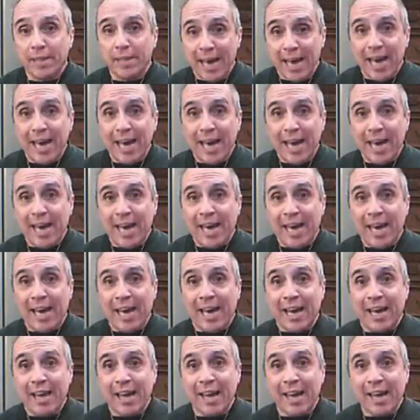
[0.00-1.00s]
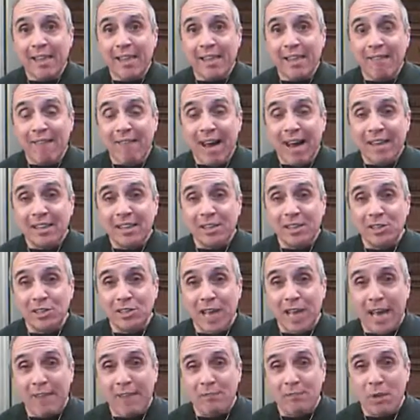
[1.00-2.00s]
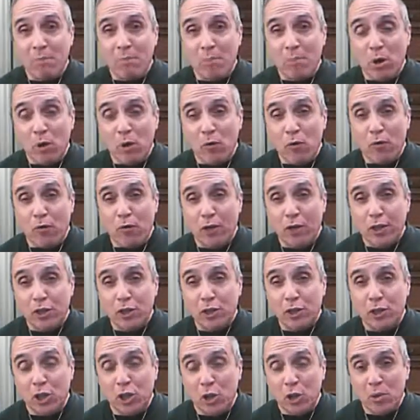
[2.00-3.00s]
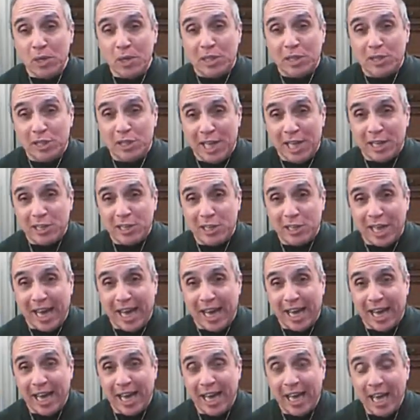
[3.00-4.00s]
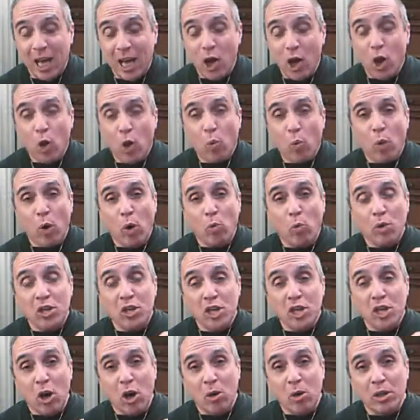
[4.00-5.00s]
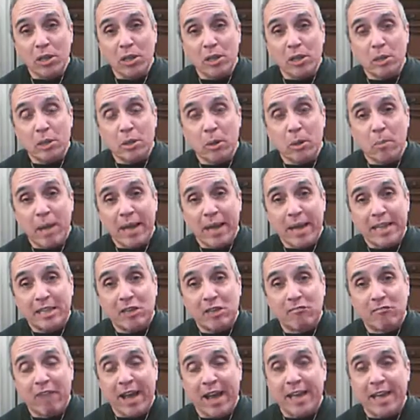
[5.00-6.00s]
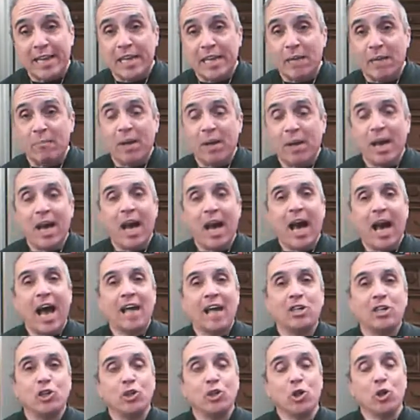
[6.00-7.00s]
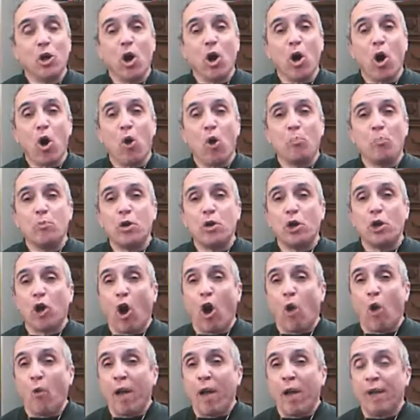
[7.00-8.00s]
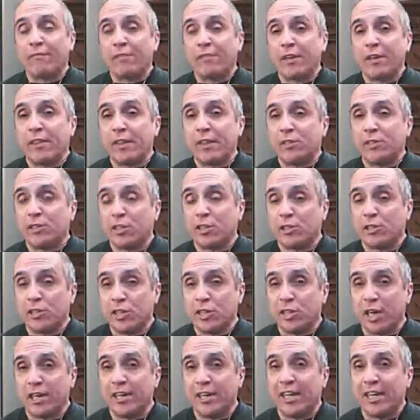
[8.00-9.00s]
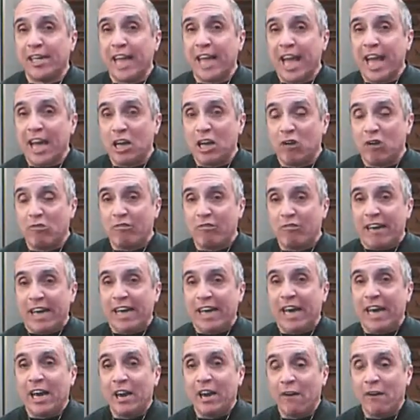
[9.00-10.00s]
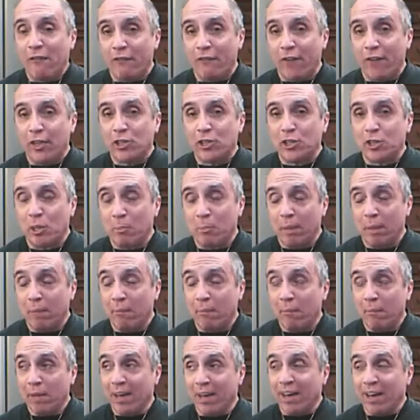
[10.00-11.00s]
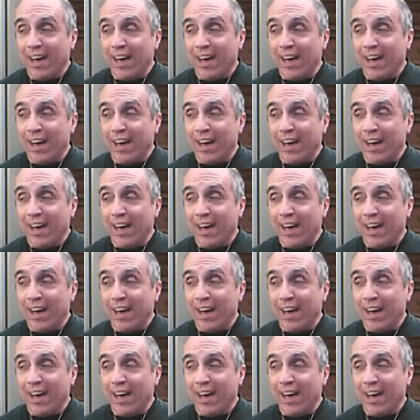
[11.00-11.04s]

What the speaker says: Yeah, they're out to save the bluefish tuna, says they. Well, when you go to the Mediterranean, I sure hope you go after the Sicilian and Greek fishermen.